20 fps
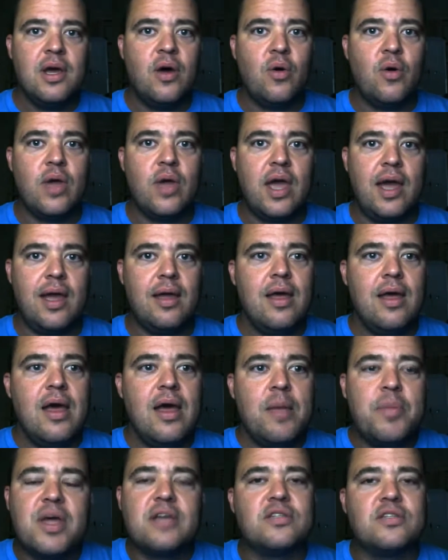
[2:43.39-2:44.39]
Okay?
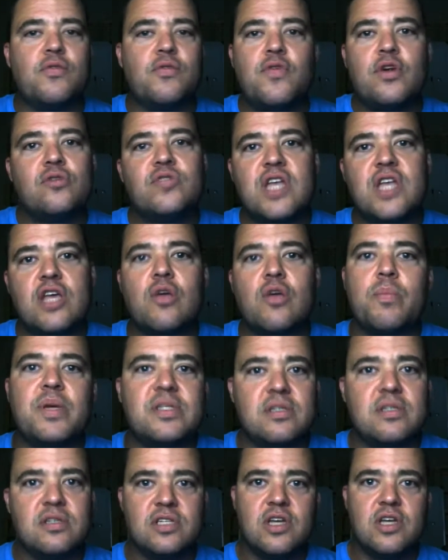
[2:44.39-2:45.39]
Because if you don't take your
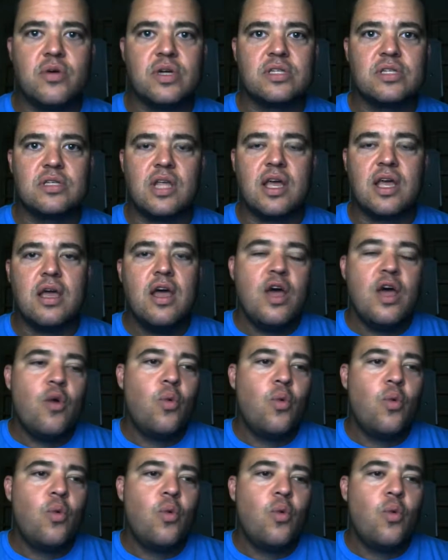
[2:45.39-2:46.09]
business seriously,